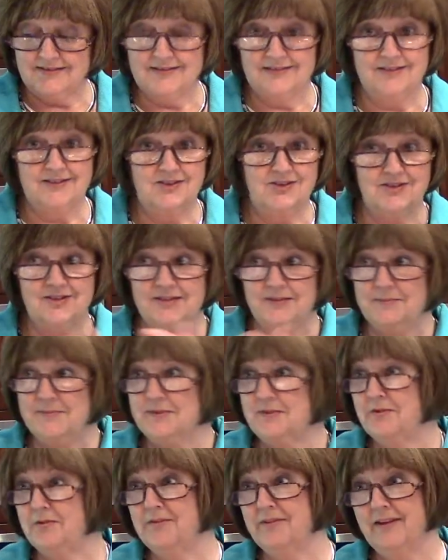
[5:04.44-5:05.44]
delicious. I'm
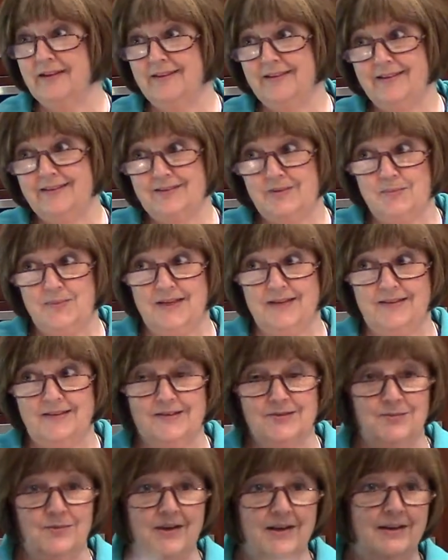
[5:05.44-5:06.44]
so glad Gidget picked
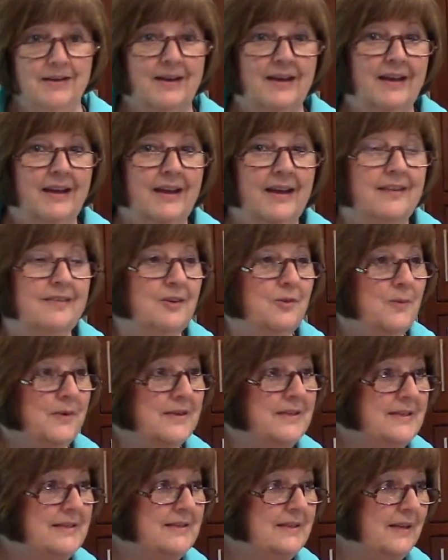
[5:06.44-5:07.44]
this one. Is there anyone that
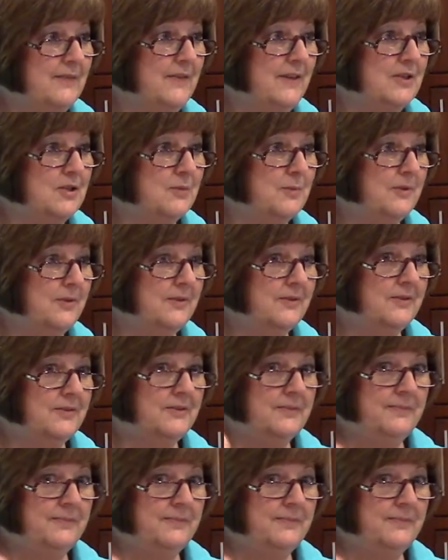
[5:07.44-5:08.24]
doesn't like vegetables?